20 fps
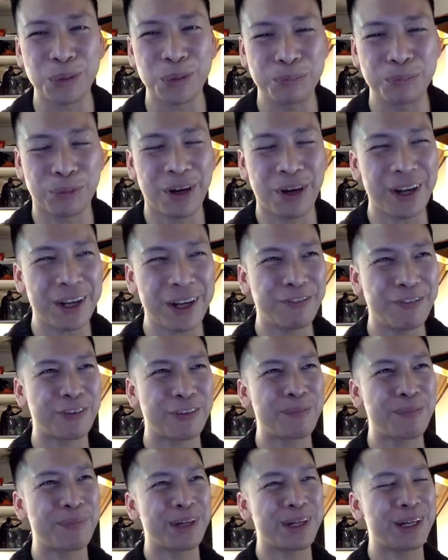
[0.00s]
broad
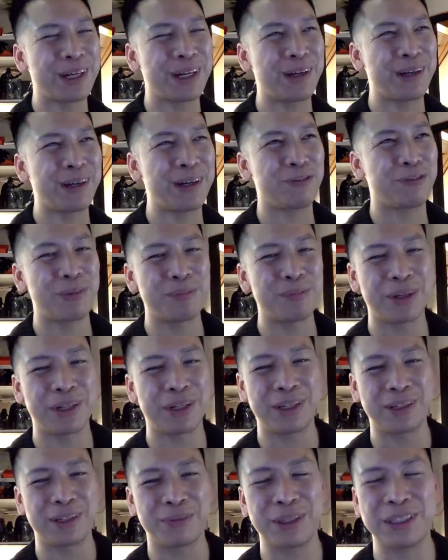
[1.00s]
from
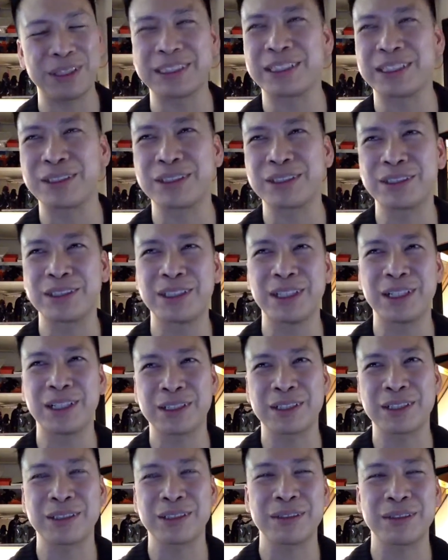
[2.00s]
what is it,
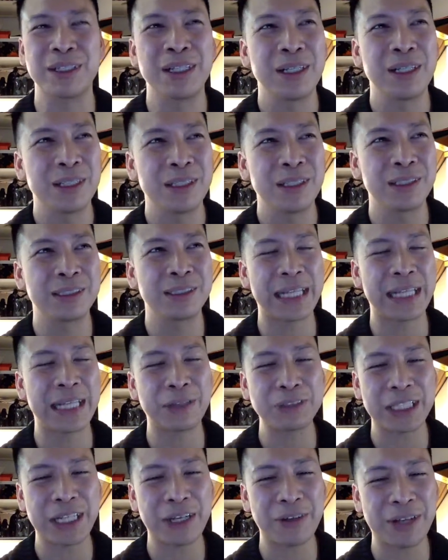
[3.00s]
the
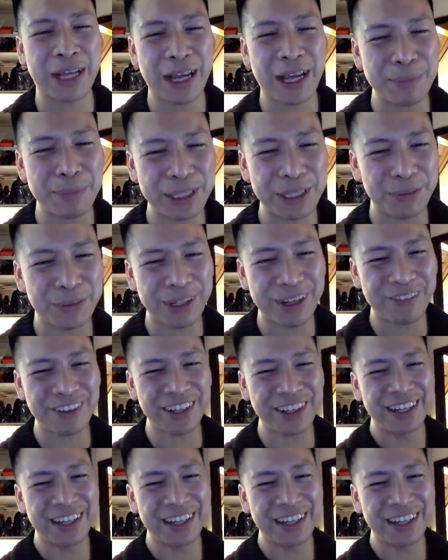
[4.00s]
Downtown Abbey or whatever.